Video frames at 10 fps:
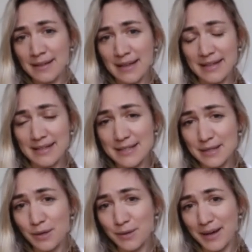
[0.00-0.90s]
And
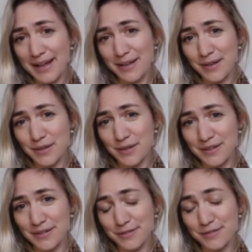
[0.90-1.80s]
so I could
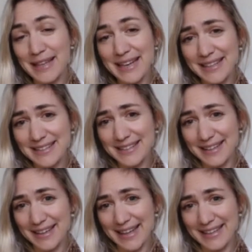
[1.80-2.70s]
feel it,
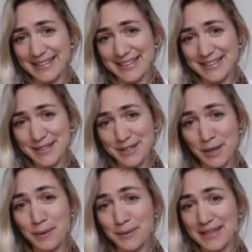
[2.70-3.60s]
and
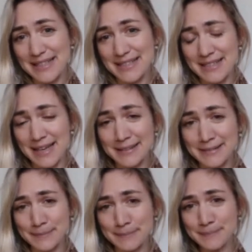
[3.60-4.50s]
so it is done.